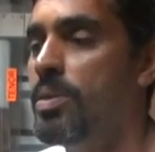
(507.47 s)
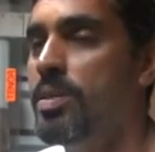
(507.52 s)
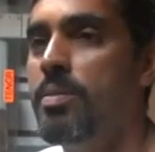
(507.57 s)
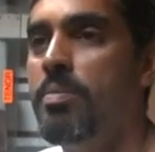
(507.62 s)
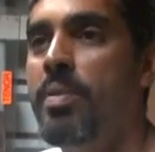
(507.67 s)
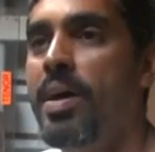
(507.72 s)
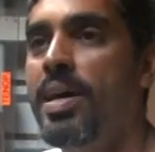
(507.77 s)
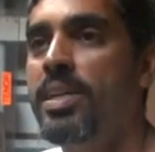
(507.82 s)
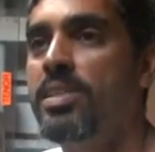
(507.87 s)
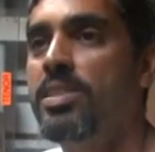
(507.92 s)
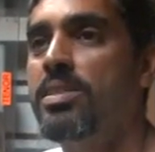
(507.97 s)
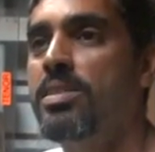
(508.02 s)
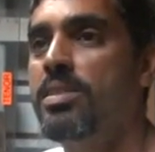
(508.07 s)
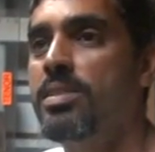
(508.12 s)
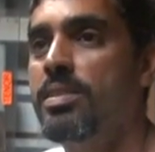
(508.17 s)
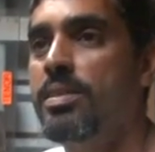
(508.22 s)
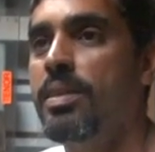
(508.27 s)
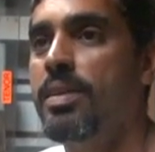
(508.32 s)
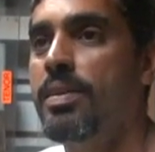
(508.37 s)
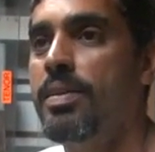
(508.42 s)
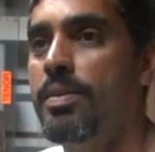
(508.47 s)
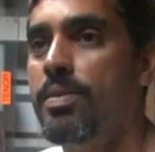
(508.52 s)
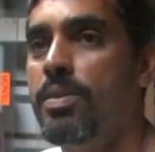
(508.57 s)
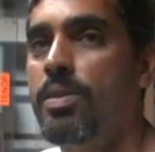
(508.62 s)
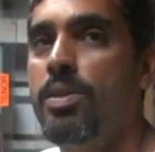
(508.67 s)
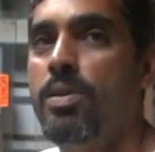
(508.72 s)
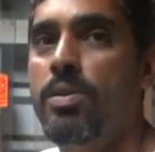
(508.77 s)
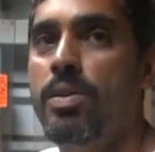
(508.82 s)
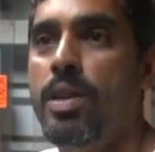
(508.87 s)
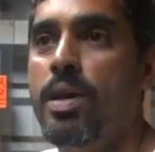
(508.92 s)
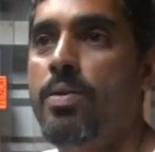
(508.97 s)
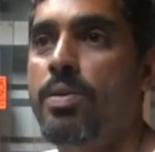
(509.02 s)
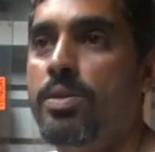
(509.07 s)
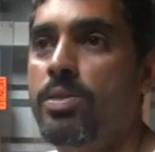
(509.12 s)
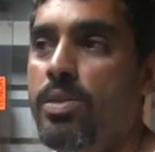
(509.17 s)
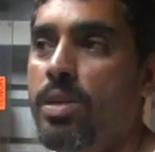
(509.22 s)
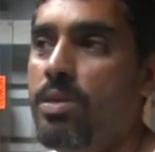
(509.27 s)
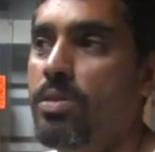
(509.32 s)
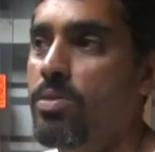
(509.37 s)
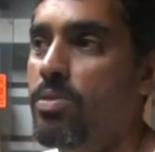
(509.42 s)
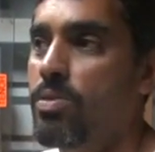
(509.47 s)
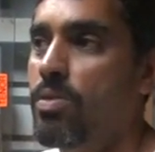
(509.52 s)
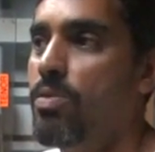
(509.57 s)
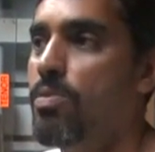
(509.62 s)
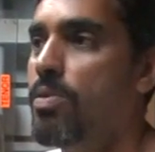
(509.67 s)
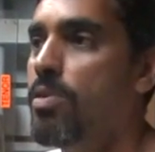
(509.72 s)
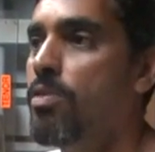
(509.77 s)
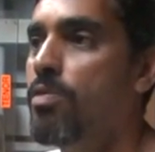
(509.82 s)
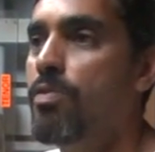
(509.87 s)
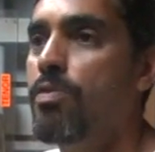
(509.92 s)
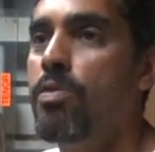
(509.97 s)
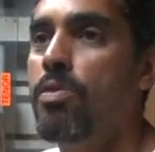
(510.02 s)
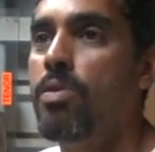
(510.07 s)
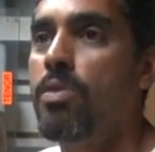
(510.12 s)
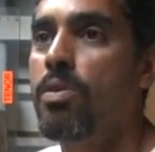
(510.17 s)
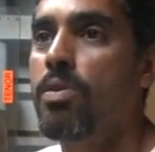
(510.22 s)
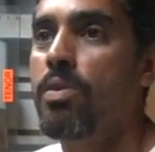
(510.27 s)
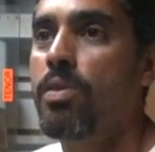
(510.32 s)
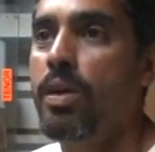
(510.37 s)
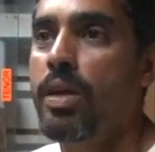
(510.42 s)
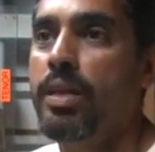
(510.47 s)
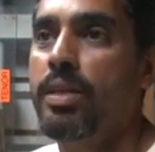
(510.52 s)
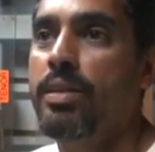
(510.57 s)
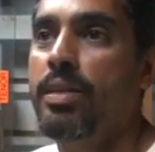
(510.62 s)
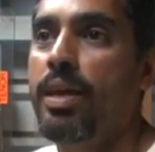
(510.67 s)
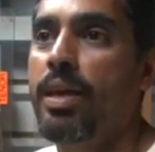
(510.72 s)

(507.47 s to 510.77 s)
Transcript: the batches, and you know, now I try to do 3 or 4 at a